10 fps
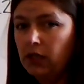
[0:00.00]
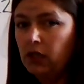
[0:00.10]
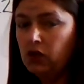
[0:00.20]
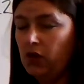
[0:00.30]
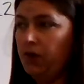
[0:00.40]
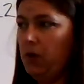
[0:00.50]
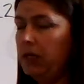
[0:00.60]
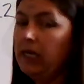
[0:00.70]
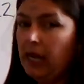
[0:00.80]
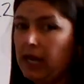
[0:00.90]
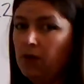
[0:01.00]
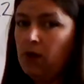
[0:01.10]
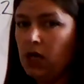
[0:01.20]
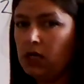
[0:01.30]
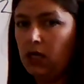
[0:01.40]
So if you're running
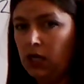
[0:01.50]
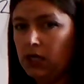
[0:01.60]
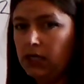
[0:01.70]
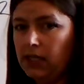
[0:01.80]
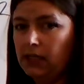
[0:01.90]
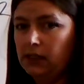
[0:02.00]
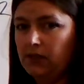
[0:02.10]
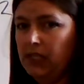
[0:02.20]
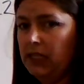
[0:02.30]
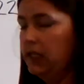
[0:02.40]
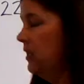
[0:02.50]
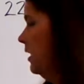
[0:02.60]
AROC on L of t,